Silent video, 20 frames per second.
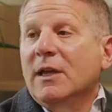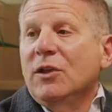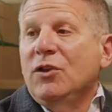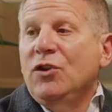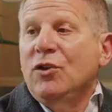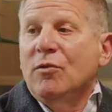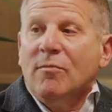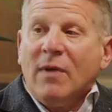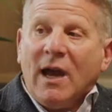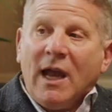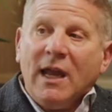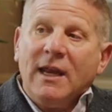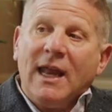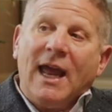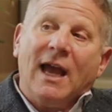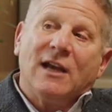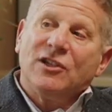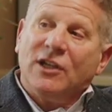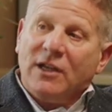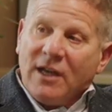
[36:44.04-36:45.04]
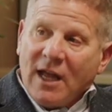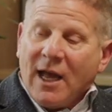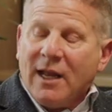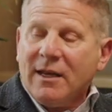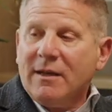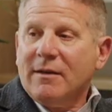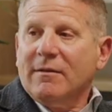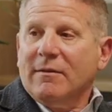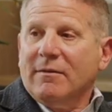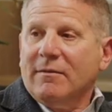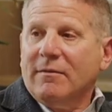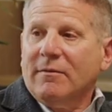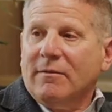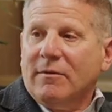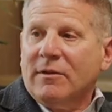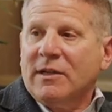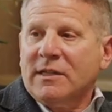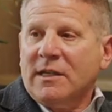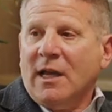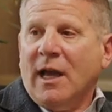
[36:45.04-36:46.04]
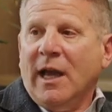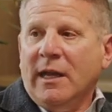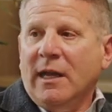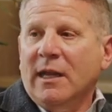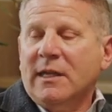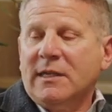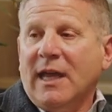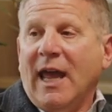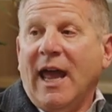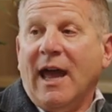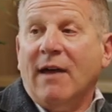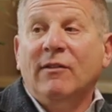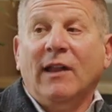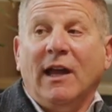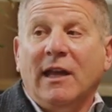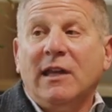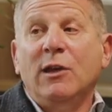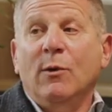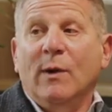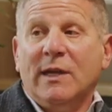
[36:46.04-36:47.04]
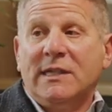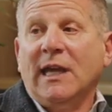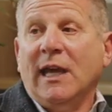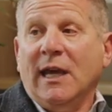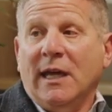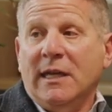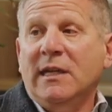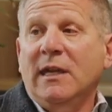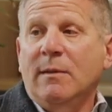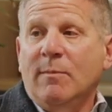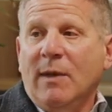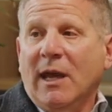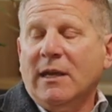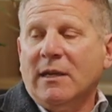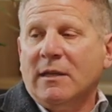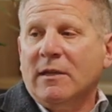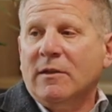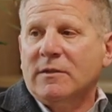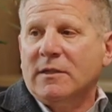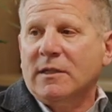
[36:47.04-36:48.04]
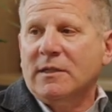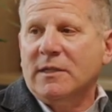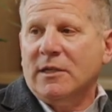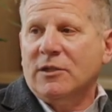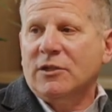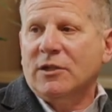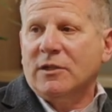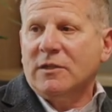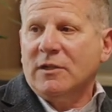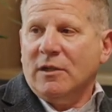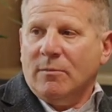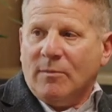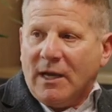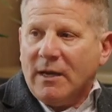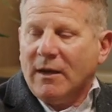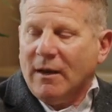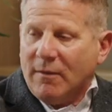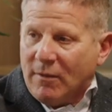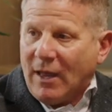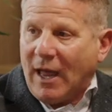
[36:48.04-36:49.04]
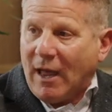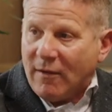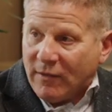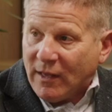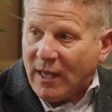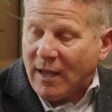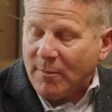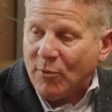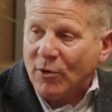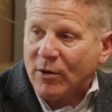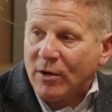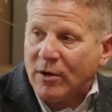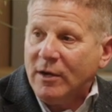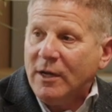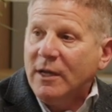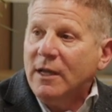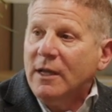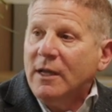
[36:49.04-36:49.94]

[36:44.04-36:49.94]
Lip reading: you might actually not design it to have like USAID making those decisions. You might have a lot more,